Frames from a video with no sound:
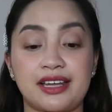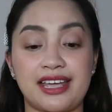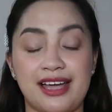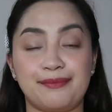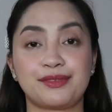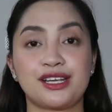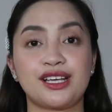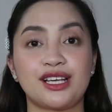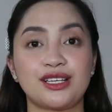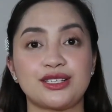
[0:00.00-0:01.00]
ayan.
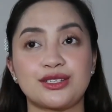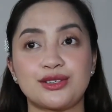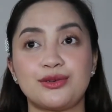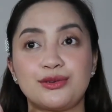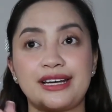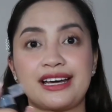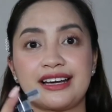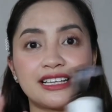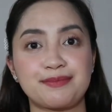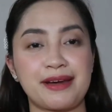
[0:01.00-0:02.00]
So,
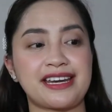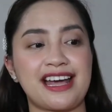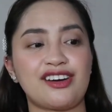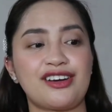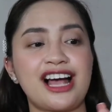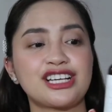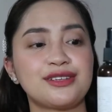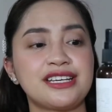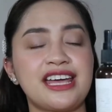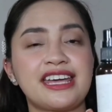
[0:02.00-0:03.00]
nag-spray na ako.
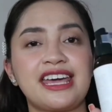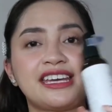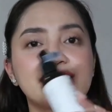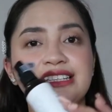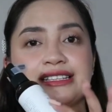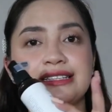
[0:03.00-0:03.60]
Actually, I cannot